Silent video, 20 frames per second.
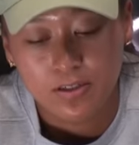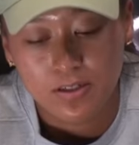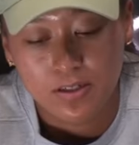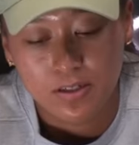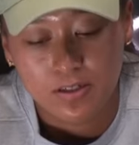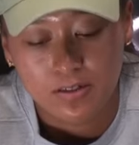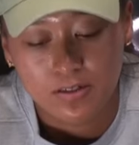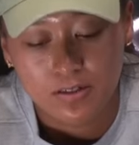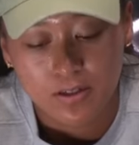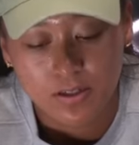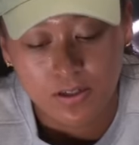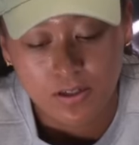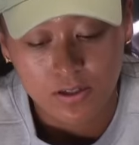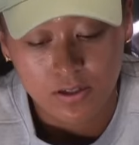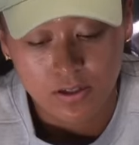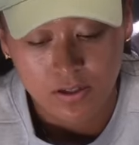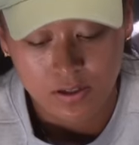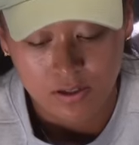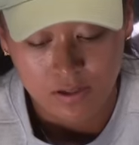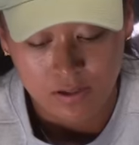And
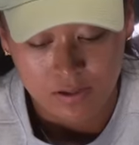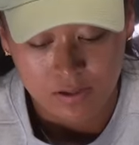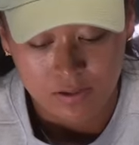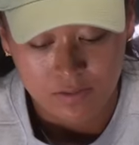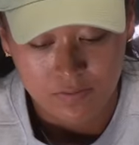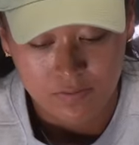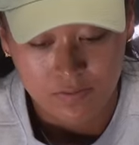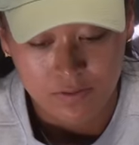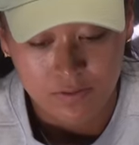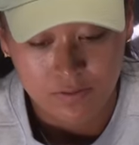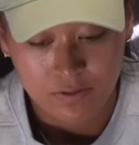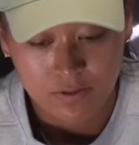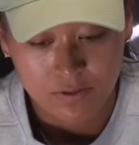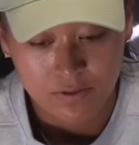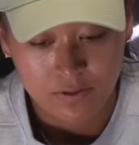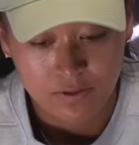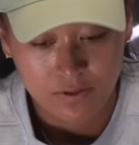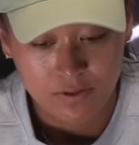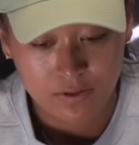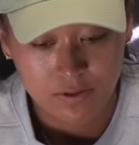for